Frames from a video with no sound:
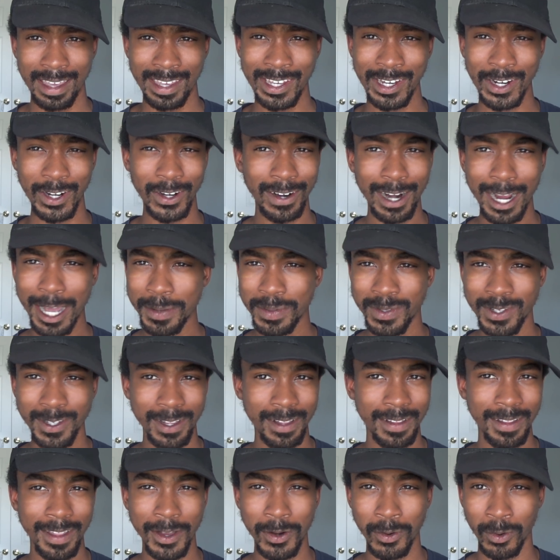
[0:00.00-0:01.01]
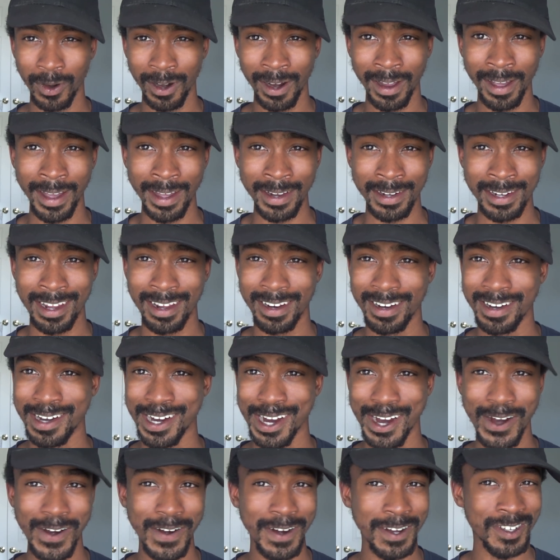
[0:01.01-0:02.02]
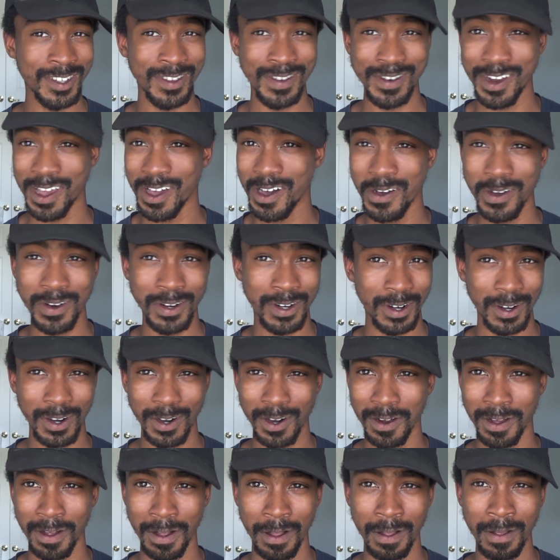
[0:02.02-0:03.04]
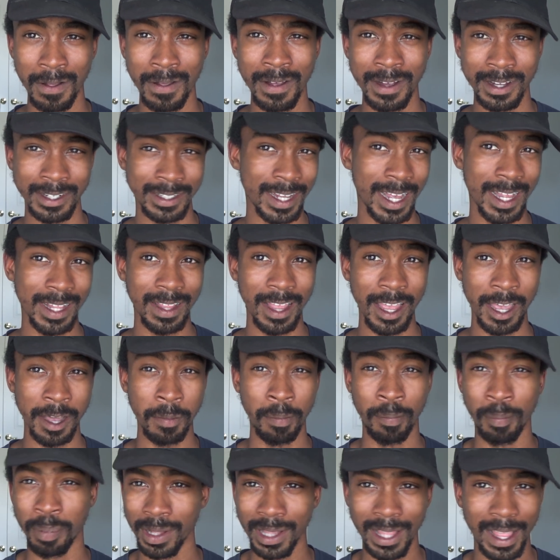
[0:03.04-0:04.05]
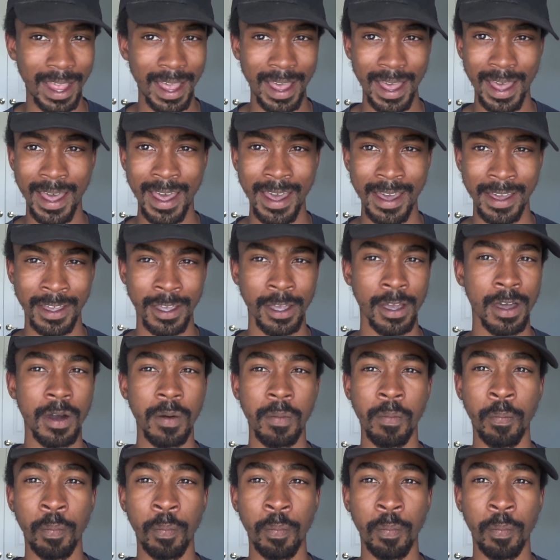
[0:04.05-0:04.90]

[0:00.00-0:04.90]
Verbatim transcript: You're absolutely right. There is no girl that like black,